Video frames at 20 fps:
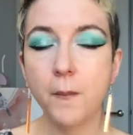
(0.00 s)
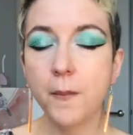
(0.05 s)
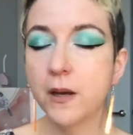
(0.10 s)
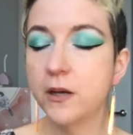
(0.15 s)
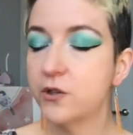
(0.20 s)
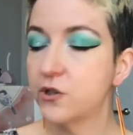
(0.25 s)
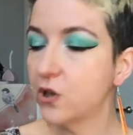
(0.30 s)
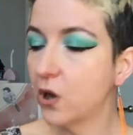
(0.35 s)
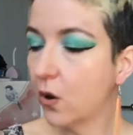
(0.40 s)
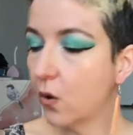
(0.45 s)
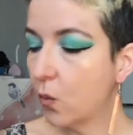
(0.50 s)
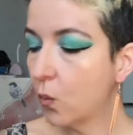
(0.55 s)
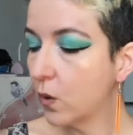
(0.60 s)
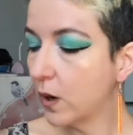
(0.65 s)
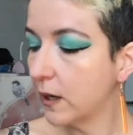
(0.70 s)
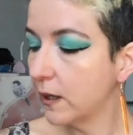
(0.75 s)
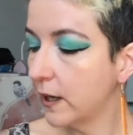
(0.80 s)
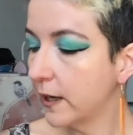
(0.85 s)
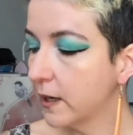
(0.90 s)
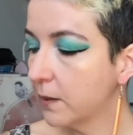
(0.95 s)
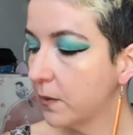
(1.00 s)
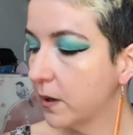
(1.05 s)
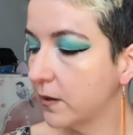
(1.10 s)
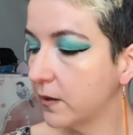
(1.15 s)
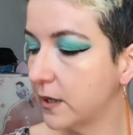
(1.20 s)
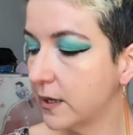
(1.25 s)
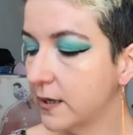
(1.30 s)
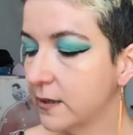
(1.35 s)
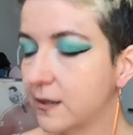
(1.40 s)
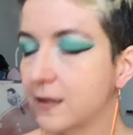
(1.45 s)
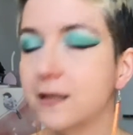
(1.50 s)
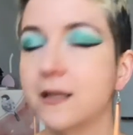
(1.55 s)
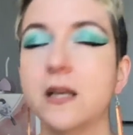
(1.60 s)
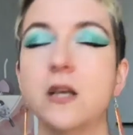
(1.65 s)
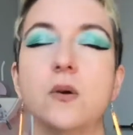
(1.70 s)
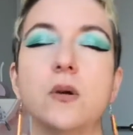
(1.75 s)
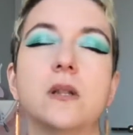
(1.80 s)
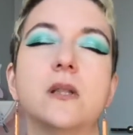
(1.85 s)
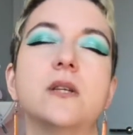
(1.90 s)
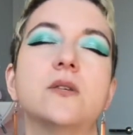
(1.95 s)
So what I like about this is that
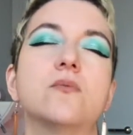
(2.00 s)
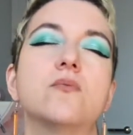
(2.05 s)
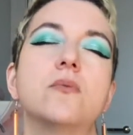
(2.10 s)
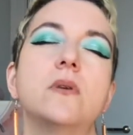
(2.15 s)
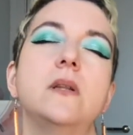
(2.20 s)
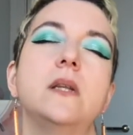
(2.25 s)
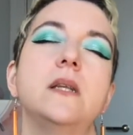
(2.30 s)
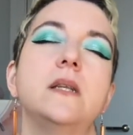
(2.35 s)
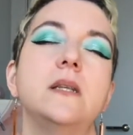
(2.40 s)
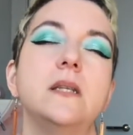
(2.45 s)
you get these really